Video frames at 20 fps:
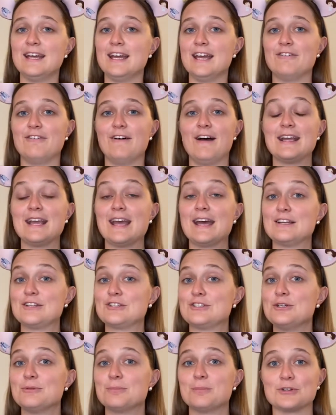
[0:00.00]
If I get
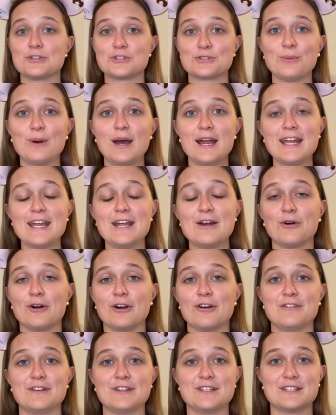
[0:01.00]
super sweaty or
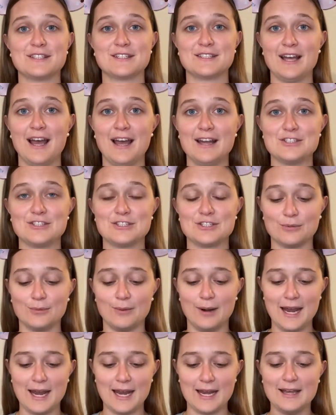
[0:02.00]
if it decides to
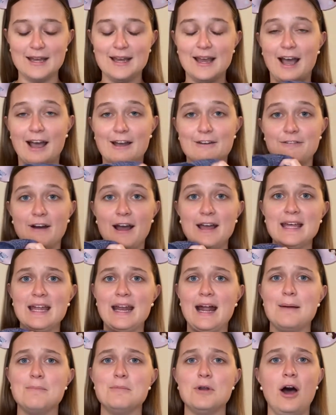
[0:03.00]
rain, I find
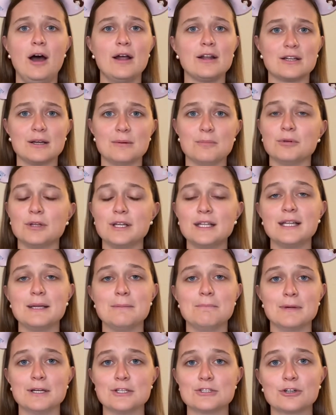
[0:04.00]
that I'm not completely
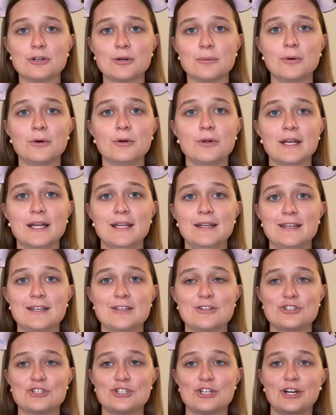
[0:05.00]
miserable in
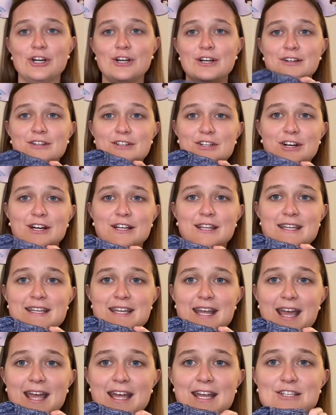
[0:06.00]
this shirt during the
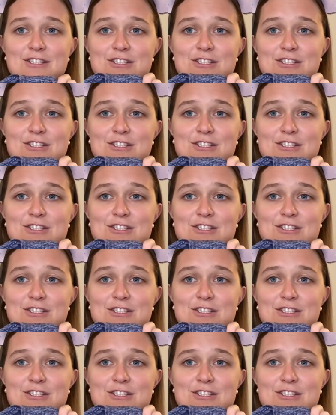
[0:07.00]
day.